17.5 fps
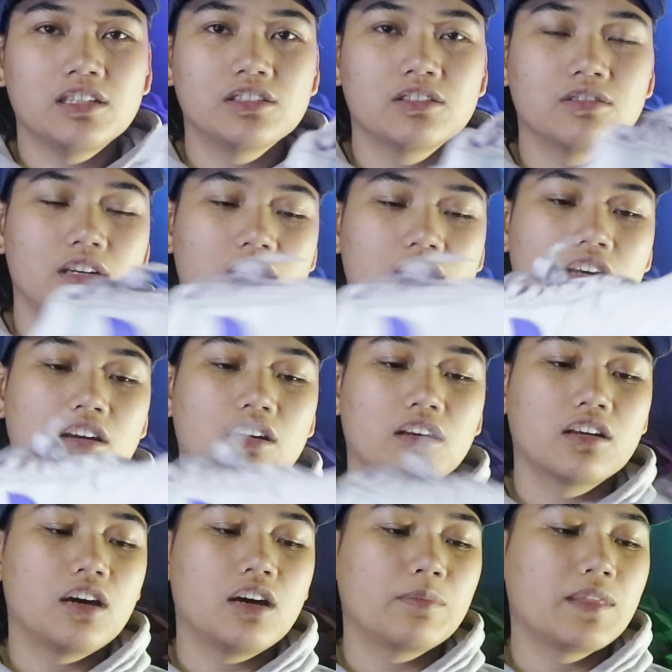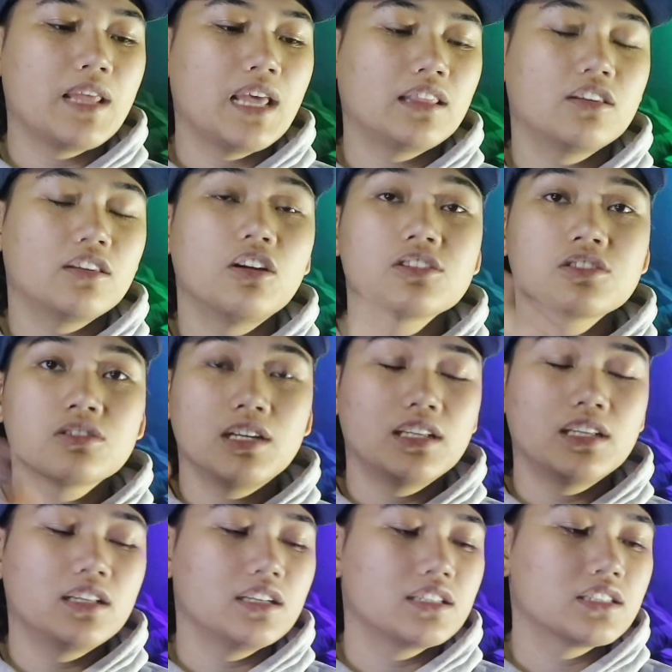so I copped that also at
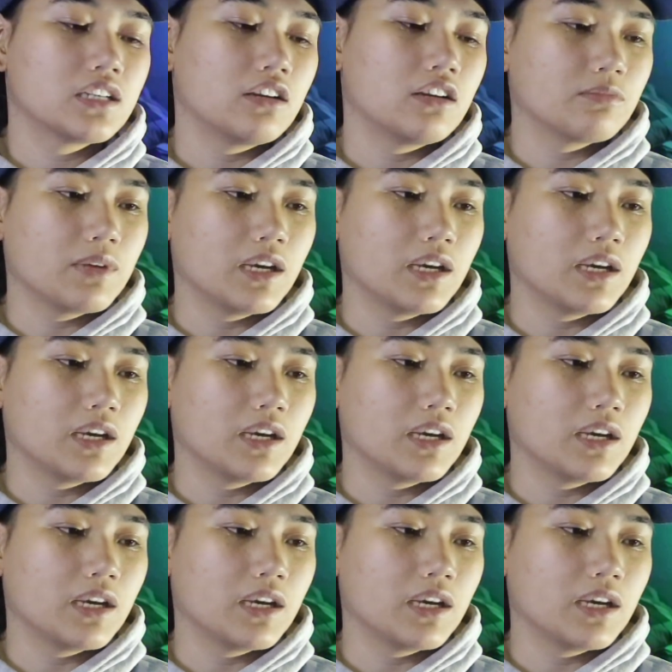the discount,